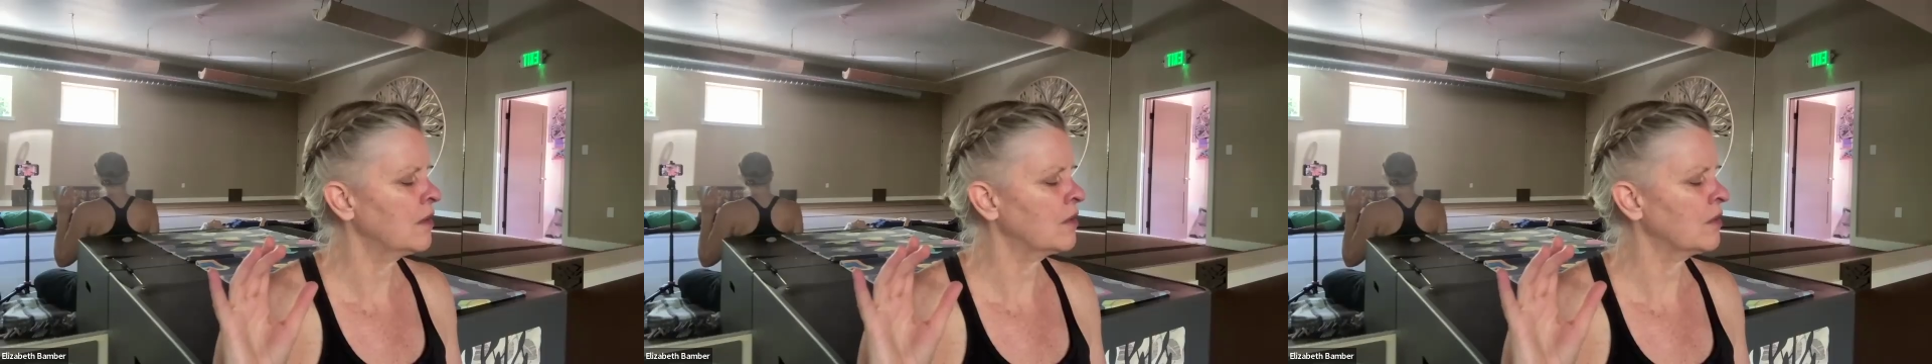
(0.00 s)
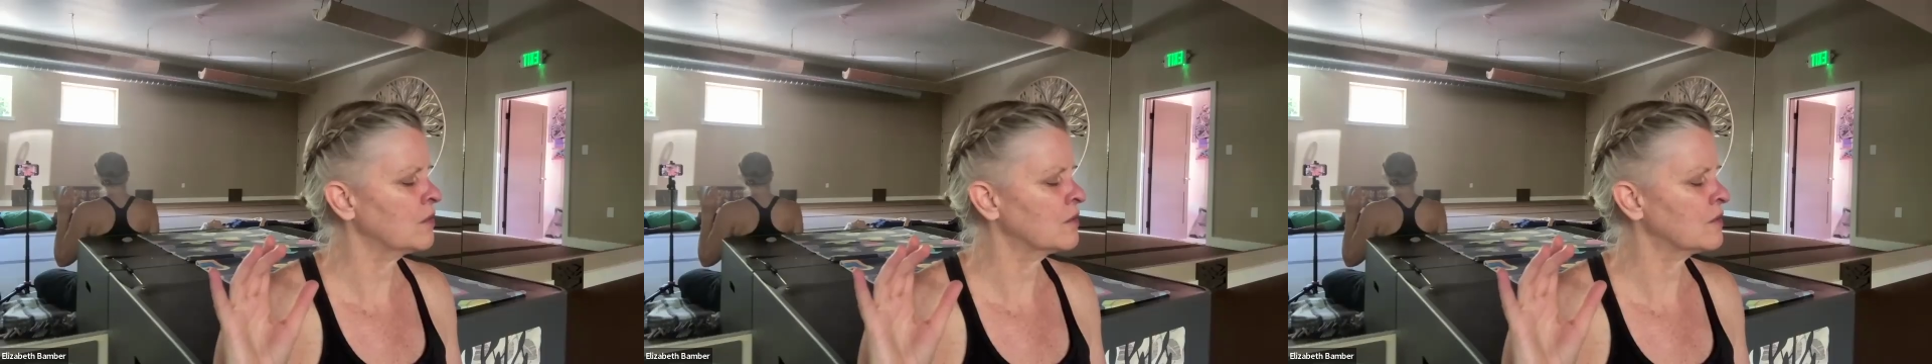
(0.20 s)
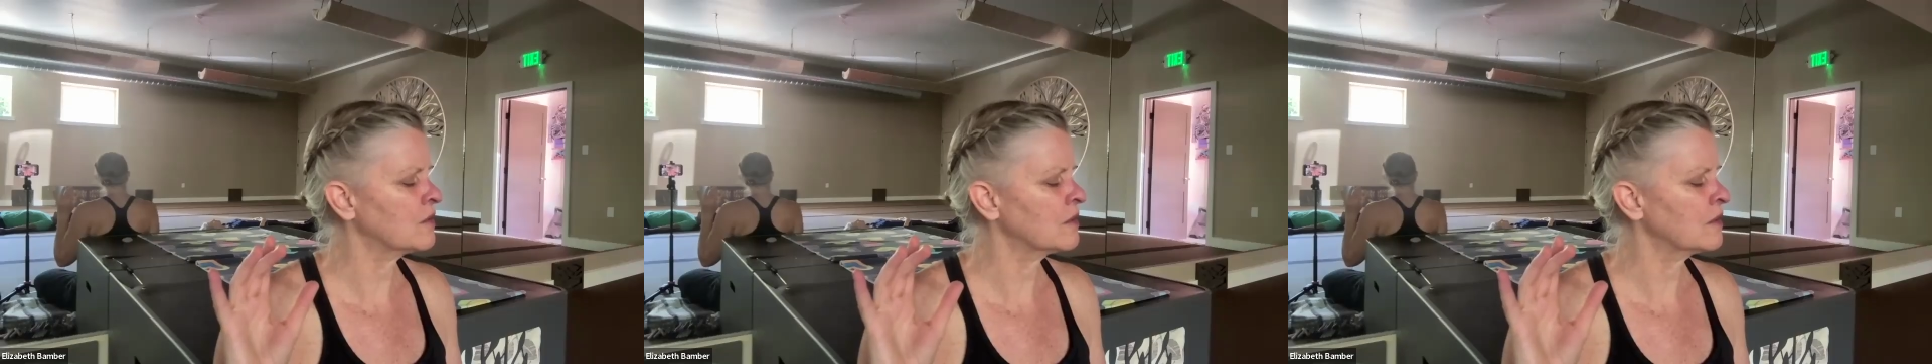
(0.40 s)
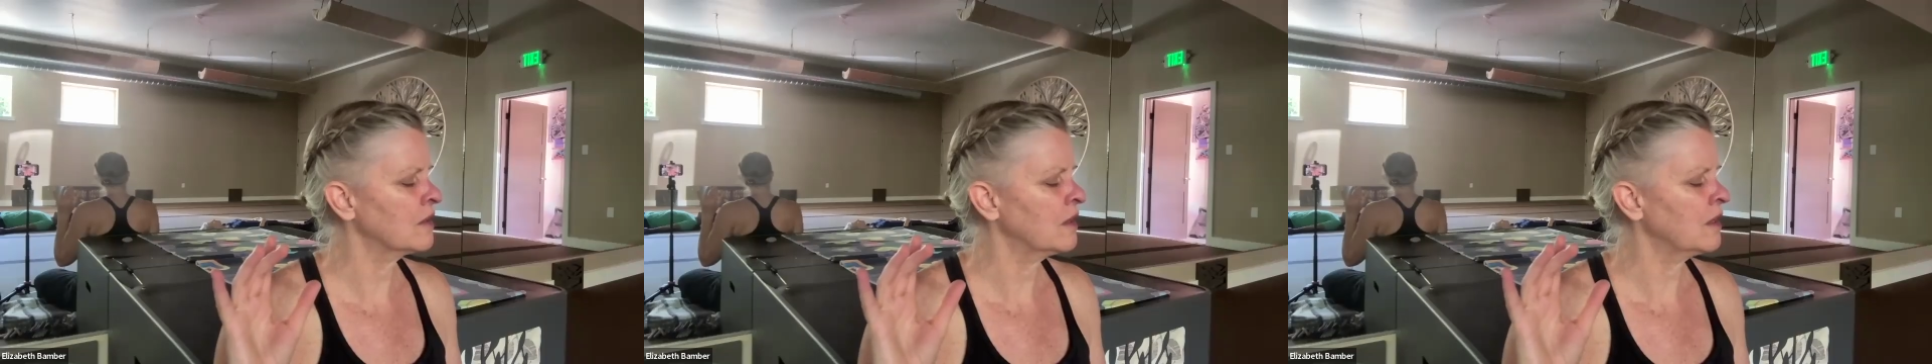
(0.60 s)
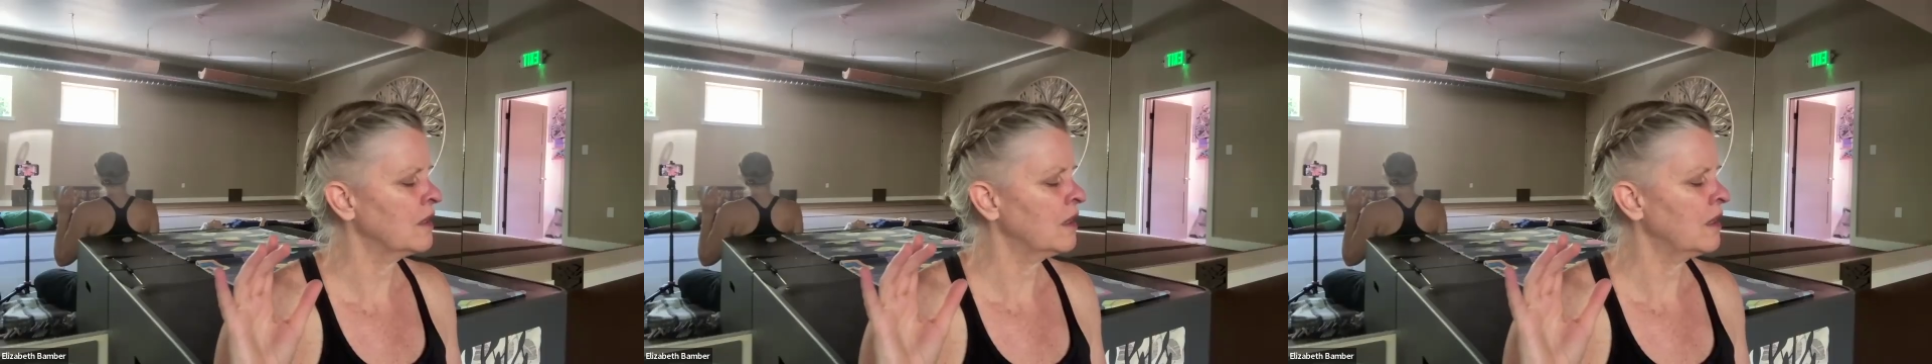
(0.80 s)
Those
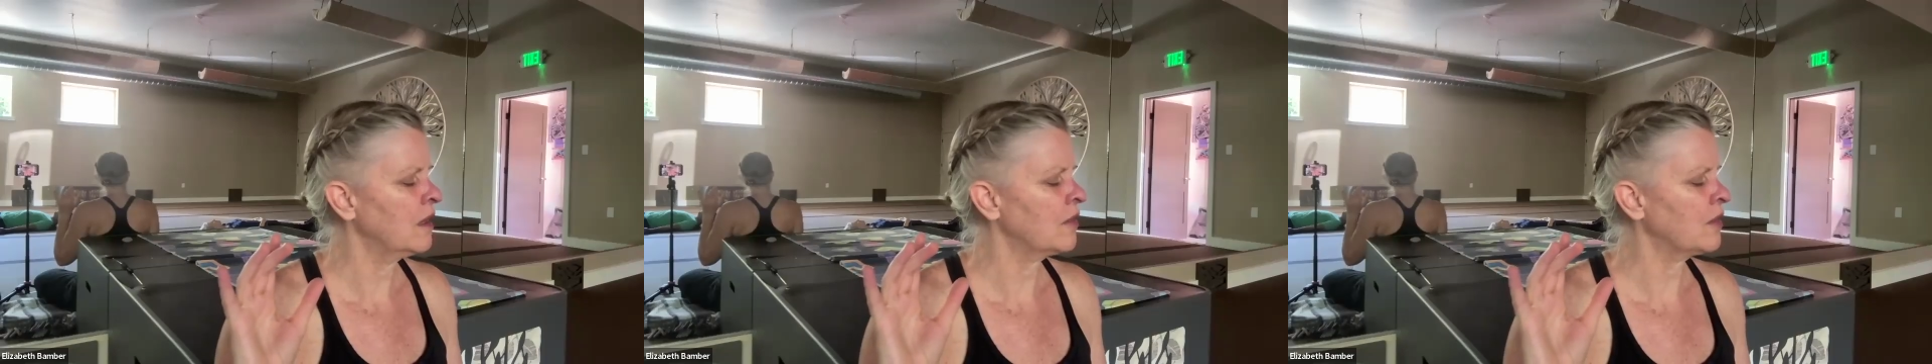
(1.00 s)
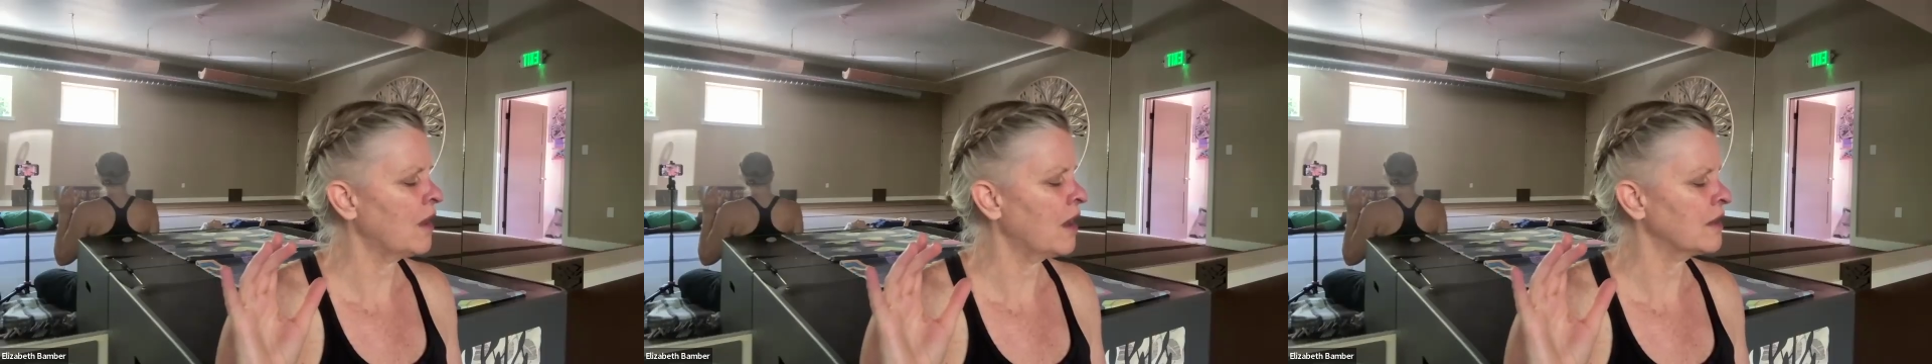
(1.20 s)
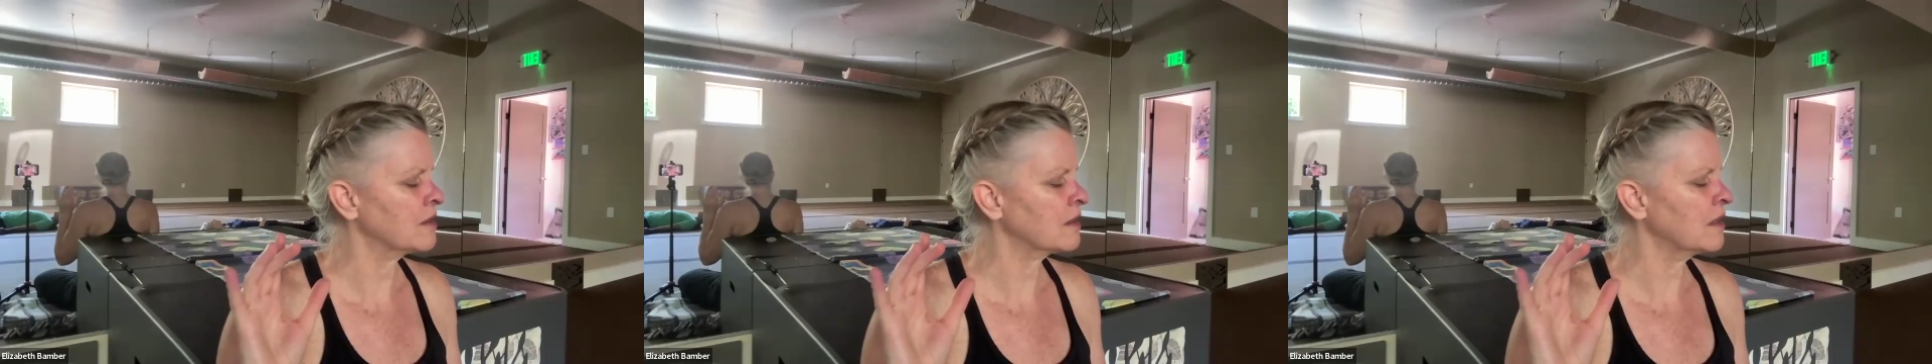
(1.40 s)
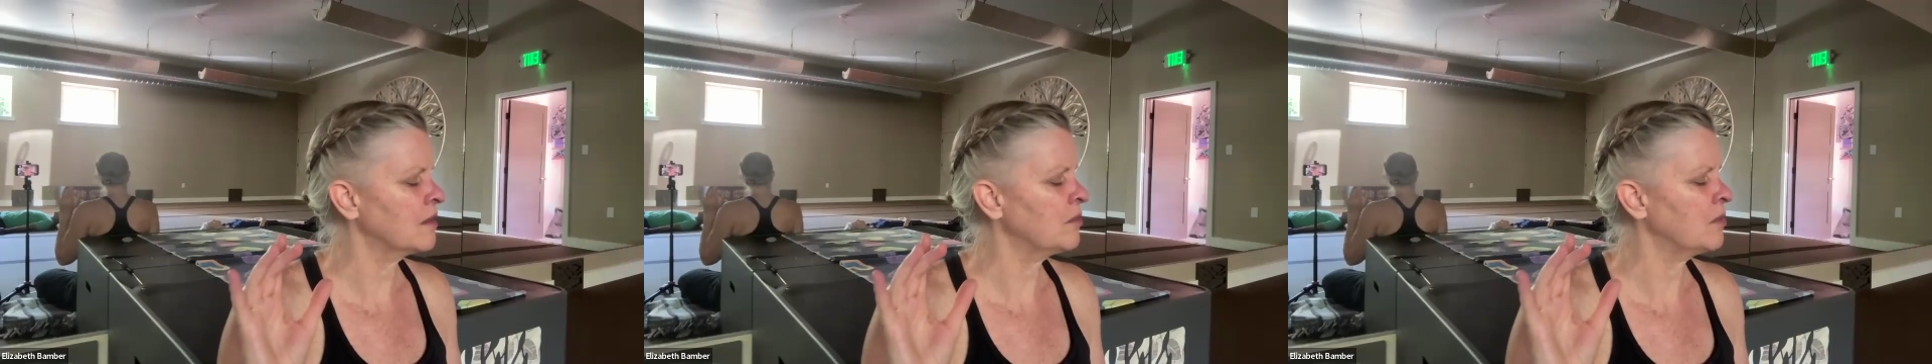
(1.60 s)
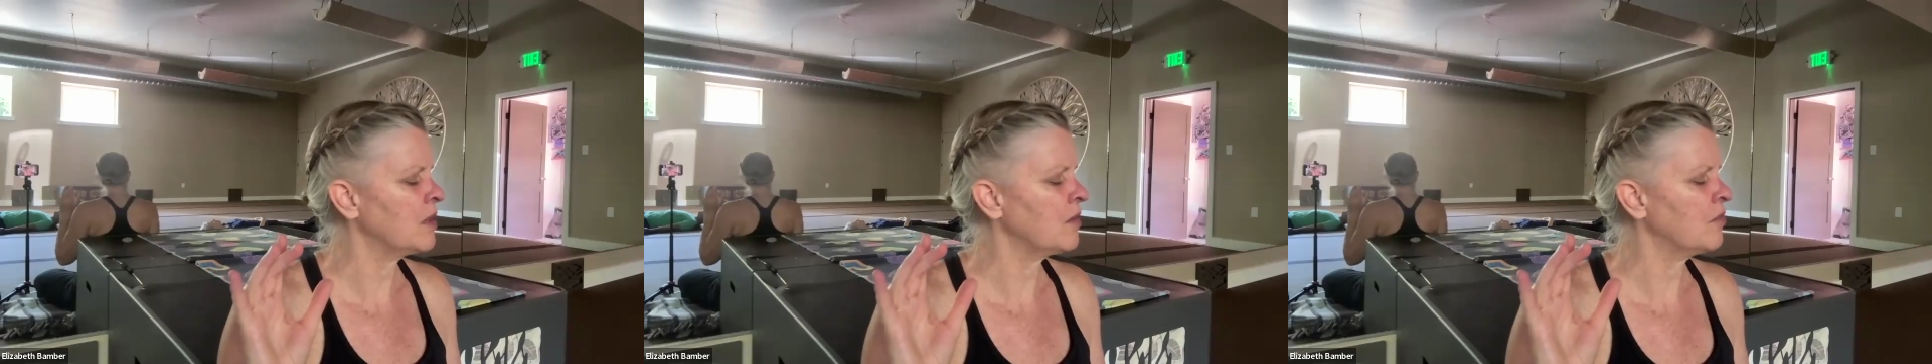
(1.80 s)
thoughts
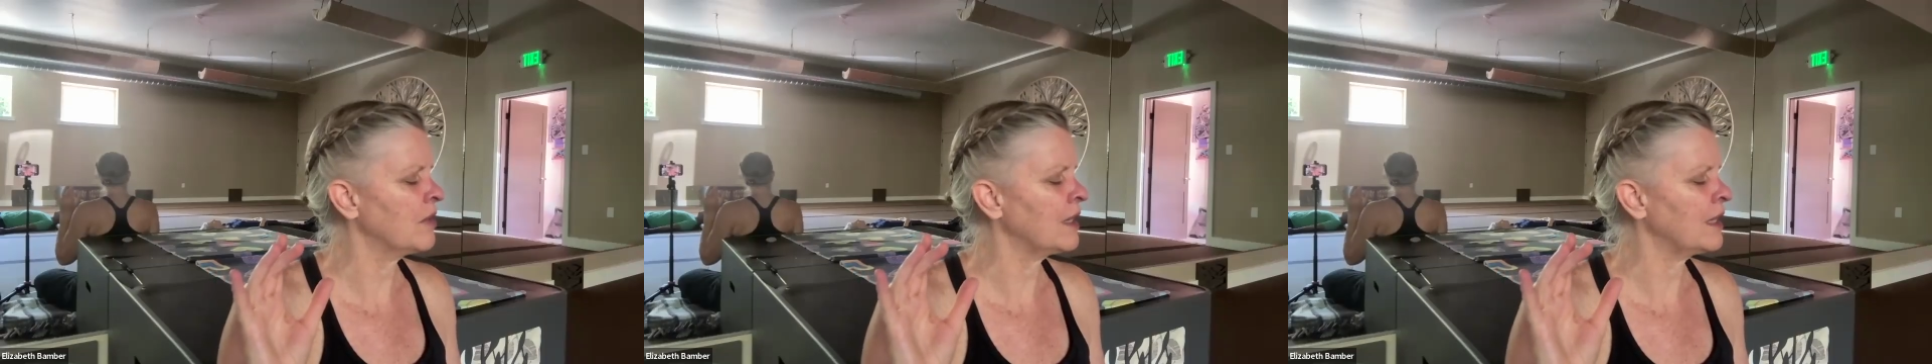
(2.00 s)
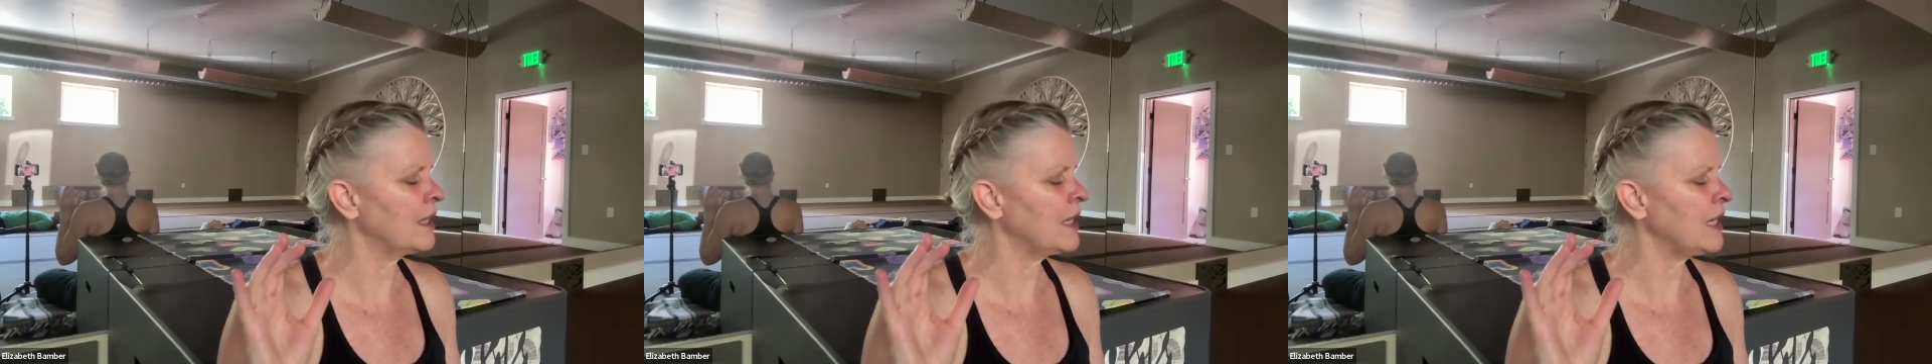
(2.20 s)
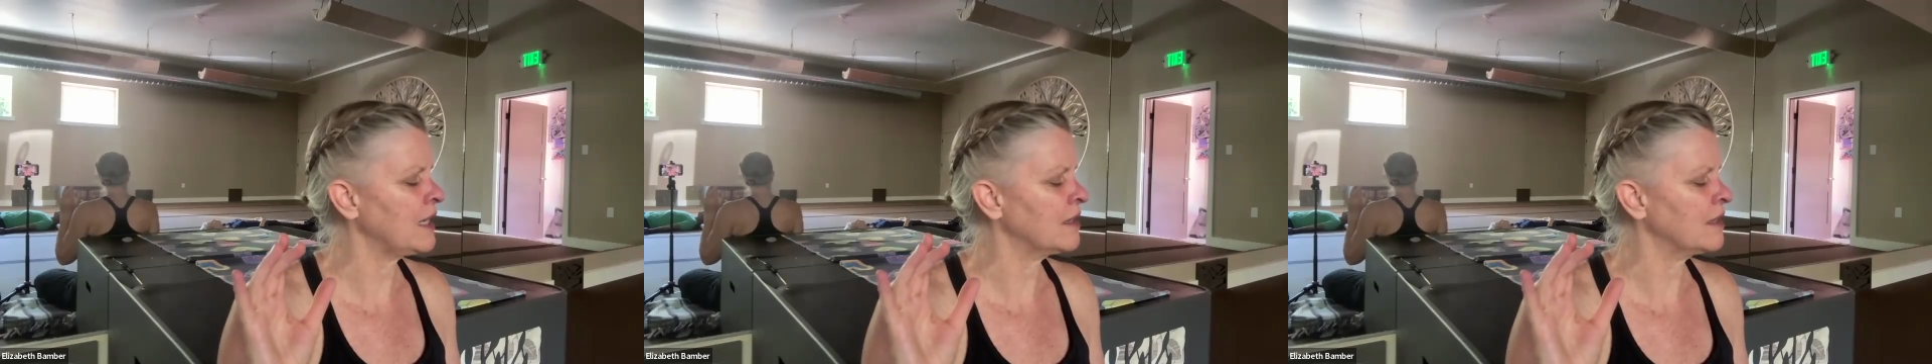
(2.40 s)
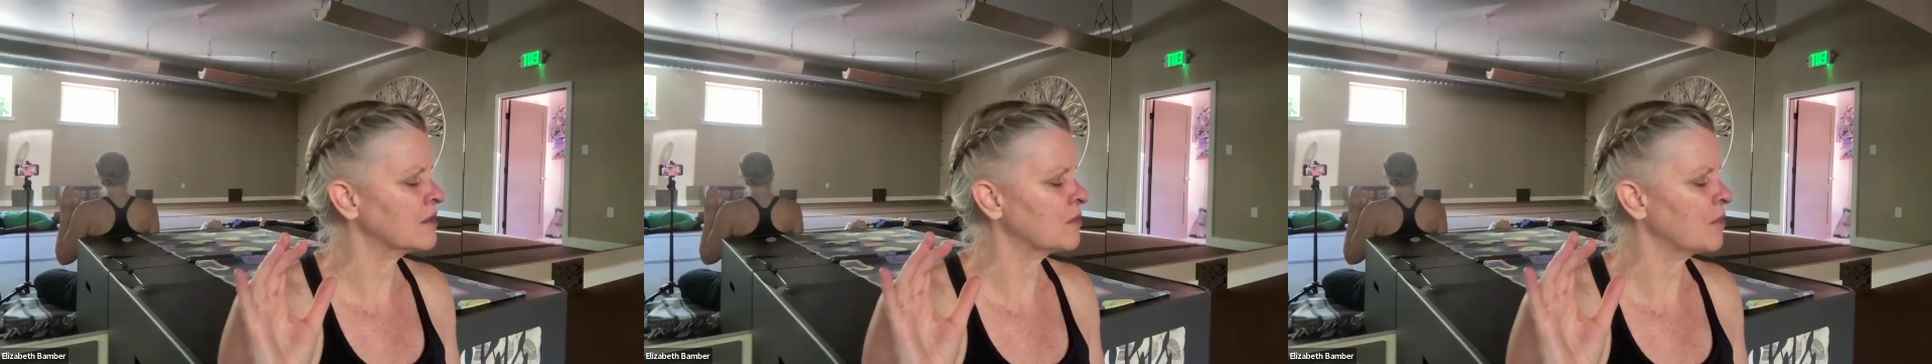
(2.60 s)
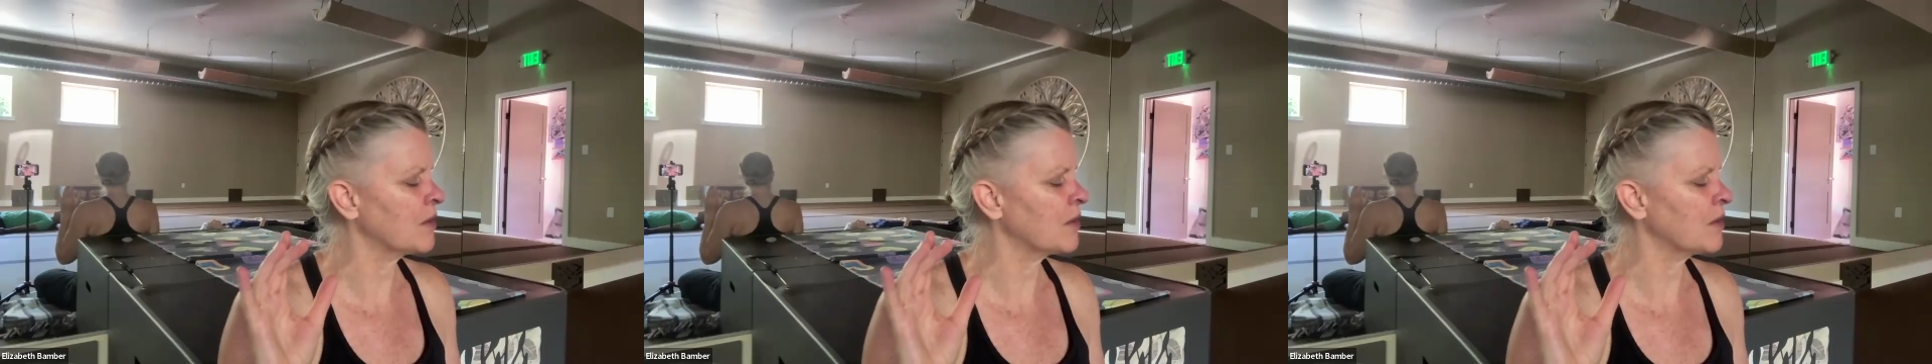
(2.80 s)
can be released,